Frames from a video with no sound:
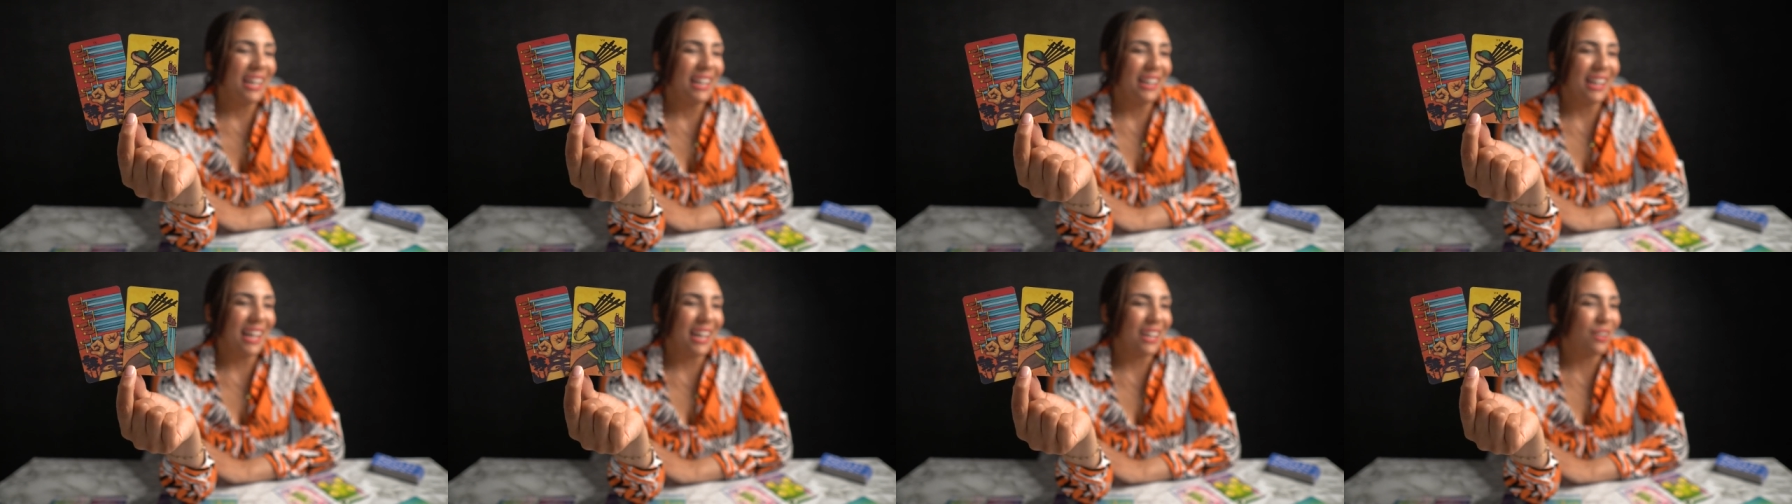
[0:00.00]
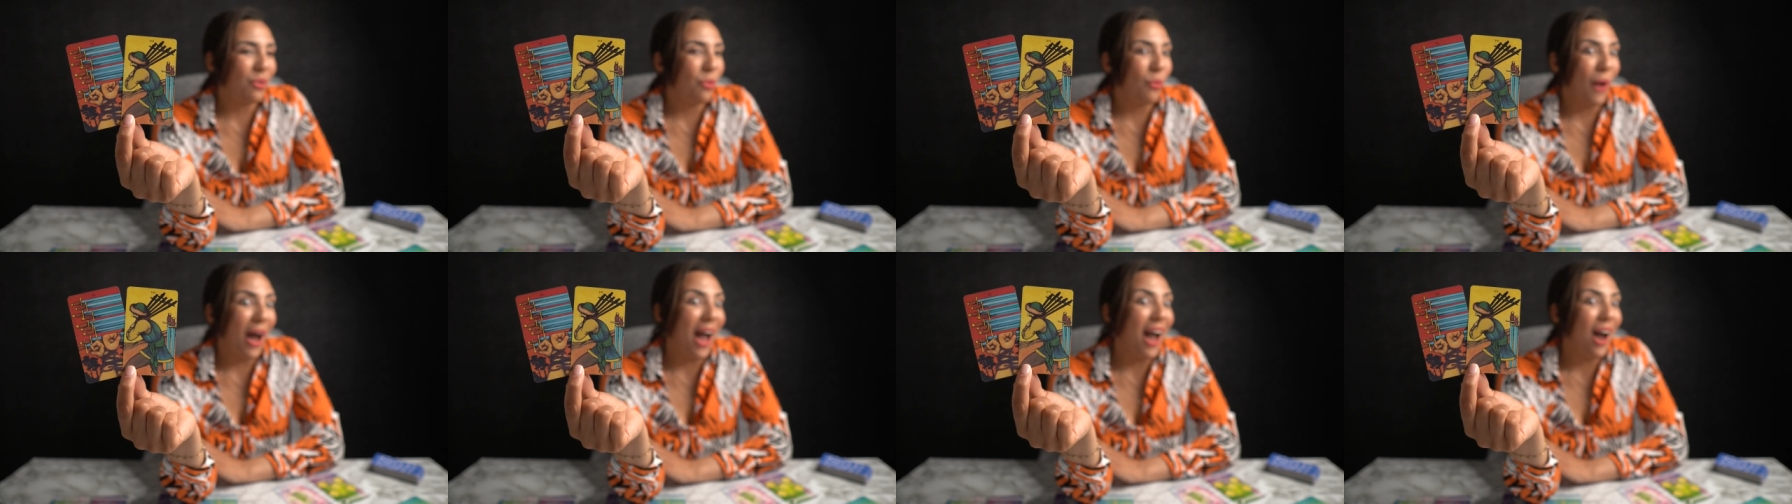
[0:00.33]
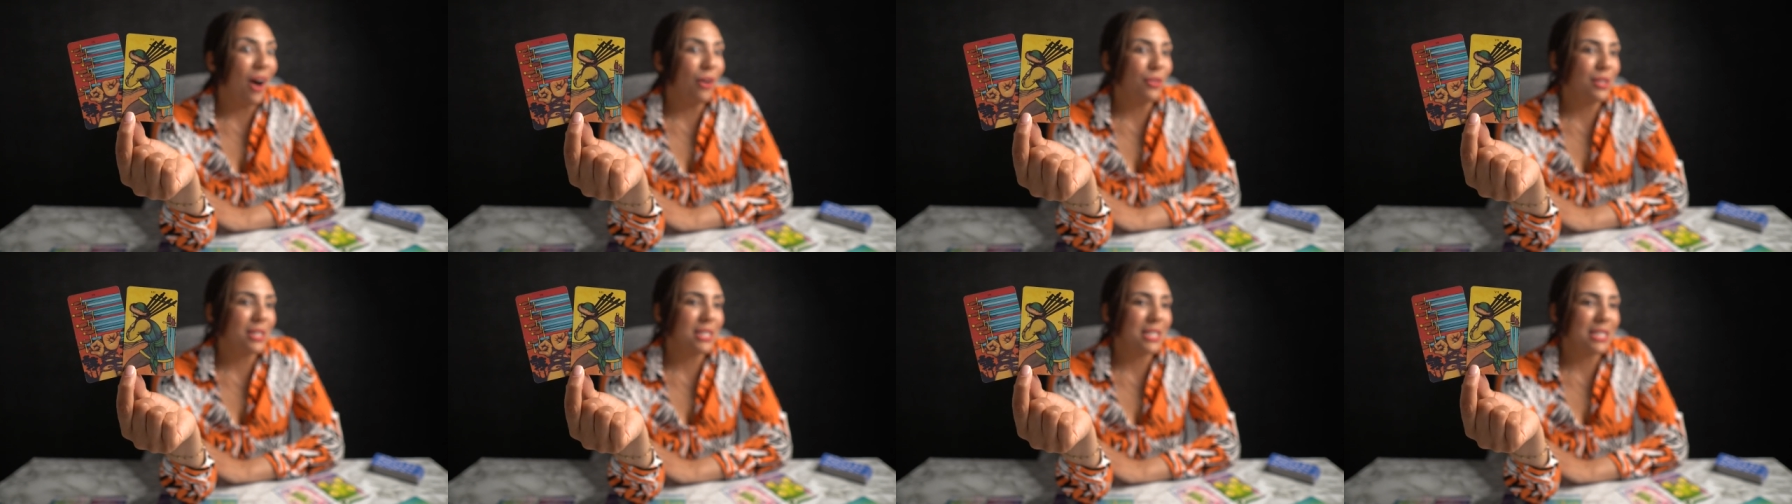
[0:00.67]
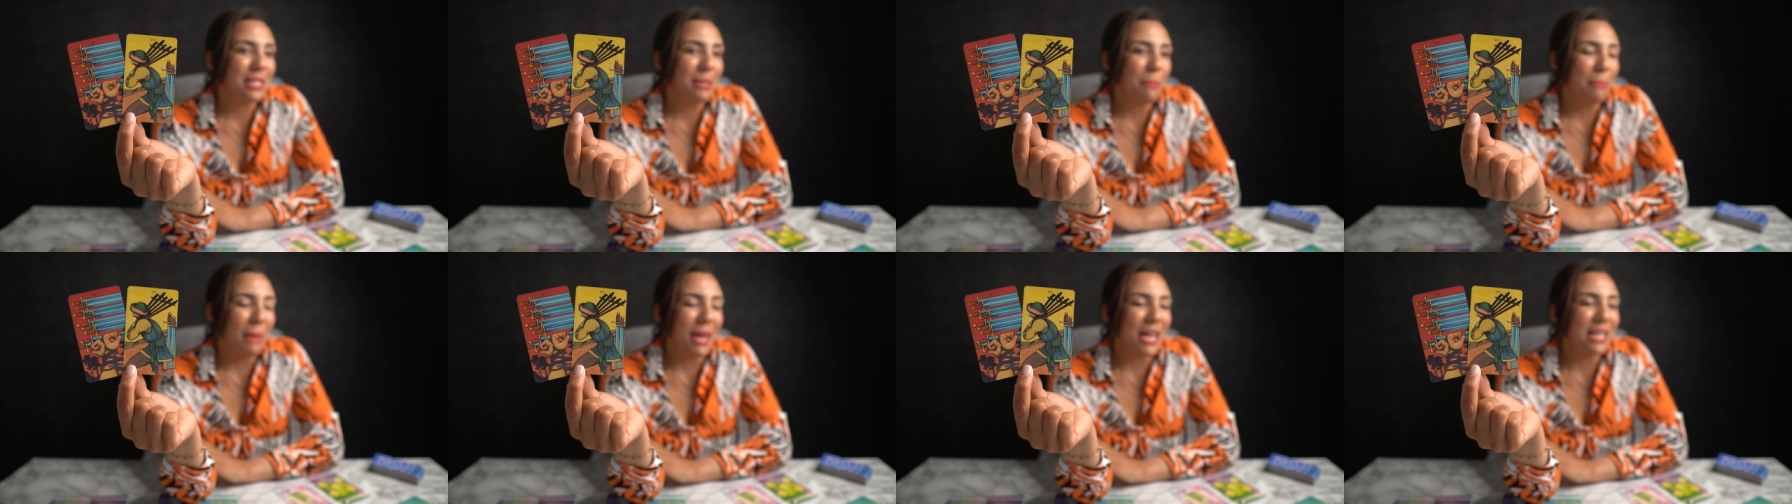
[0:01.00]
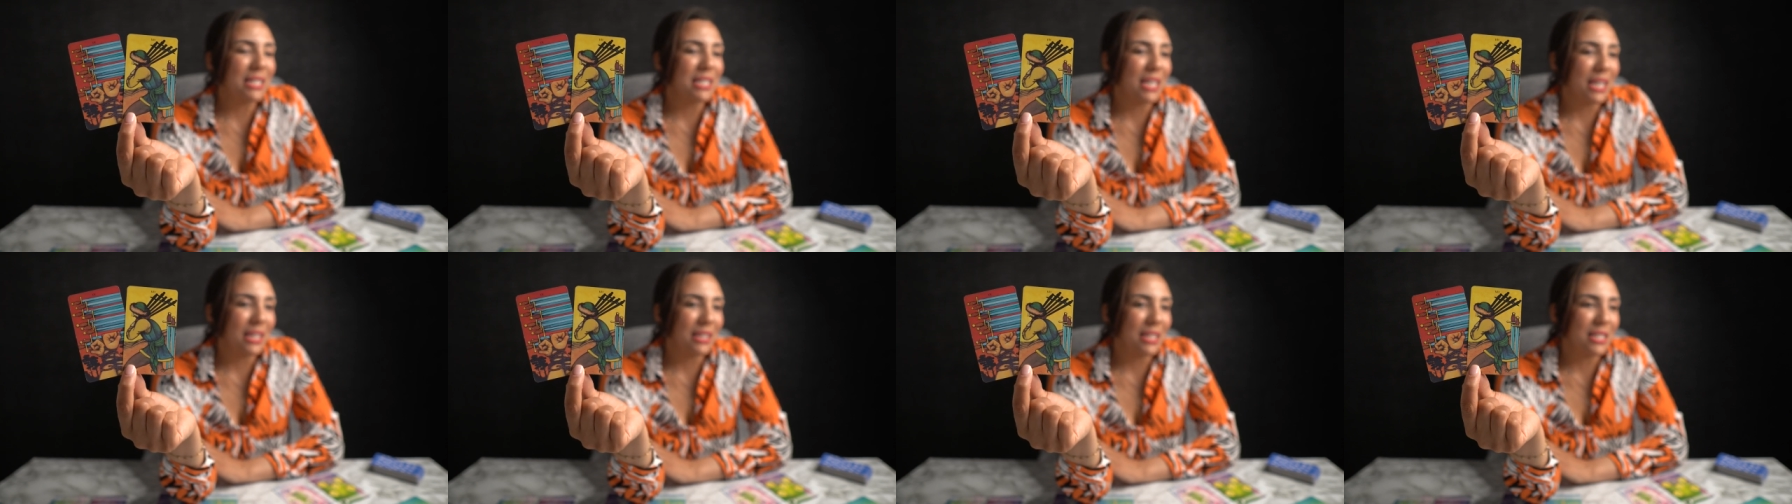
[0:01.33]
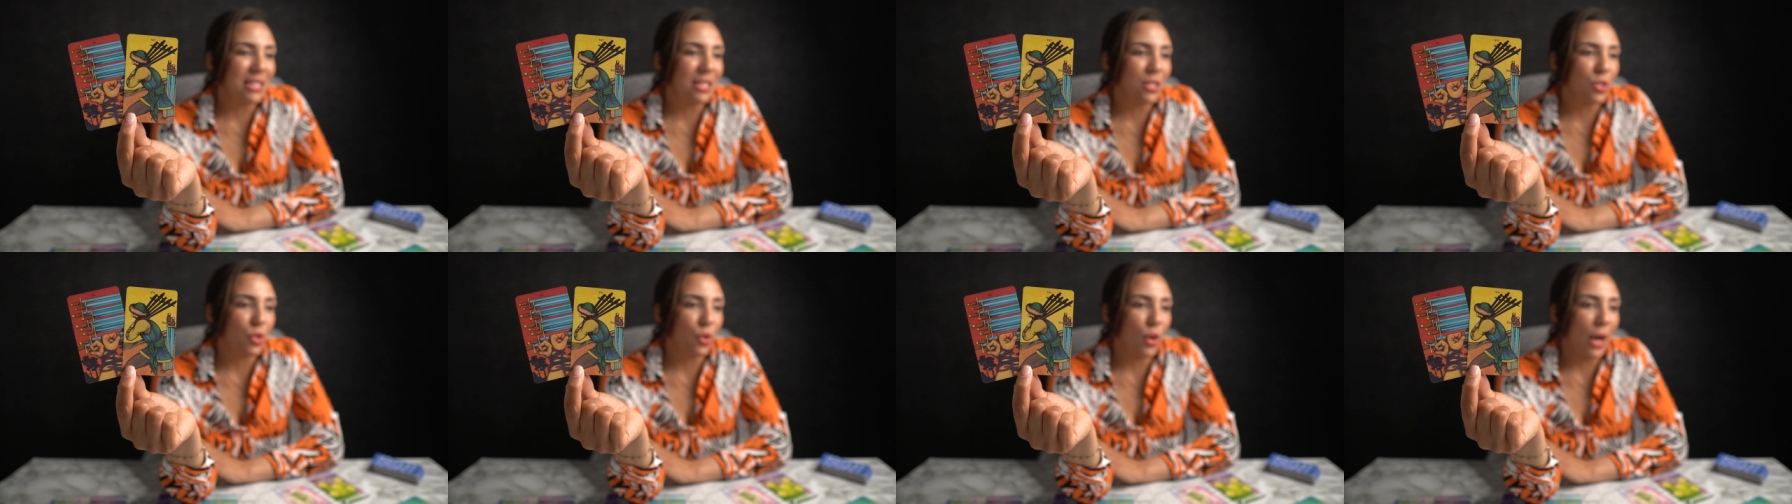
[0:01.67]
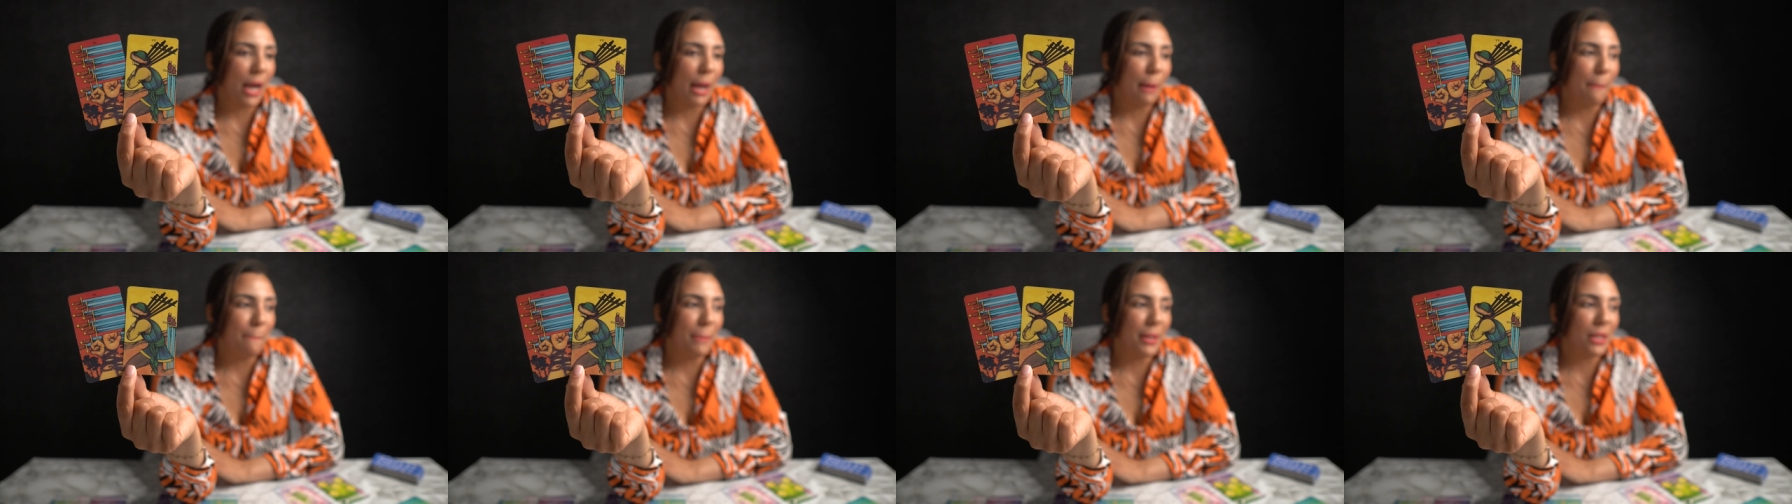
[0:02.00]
Like, wow, this is amazing. This is great.